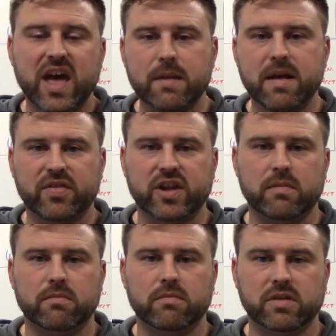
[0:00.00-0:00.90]
that amount that
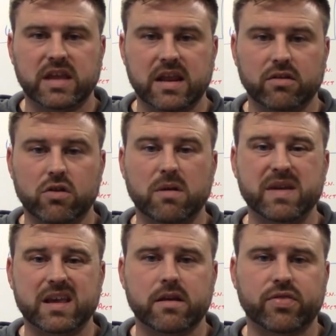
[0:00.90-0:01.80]
I'm getting a loan,
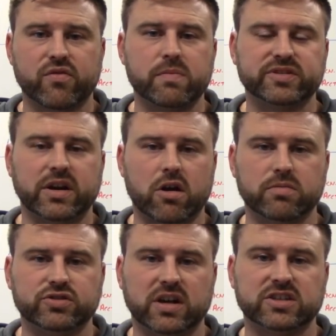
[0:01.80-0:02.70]
I'm making a 3%
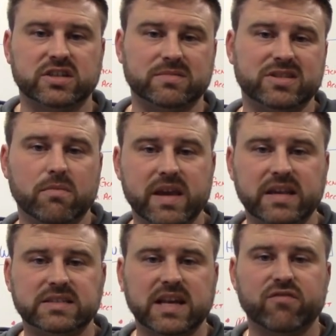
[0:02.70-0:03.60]
arbitrage because I'm still
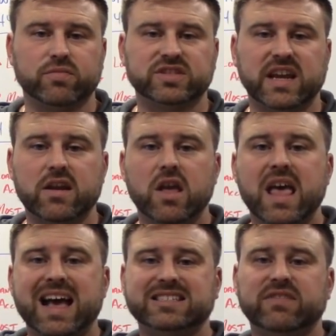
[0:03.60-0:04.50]
making 7%
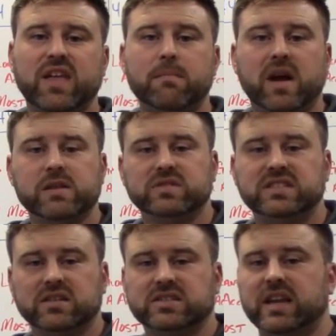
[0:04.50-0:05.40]
as if that money
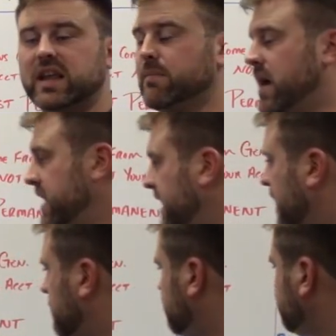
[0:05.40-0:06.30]
was still sitting in my
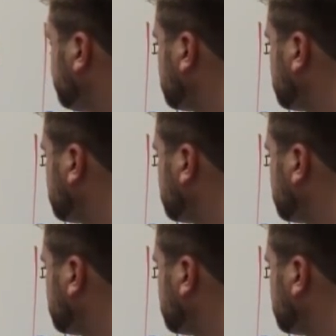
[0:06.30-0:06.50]
account.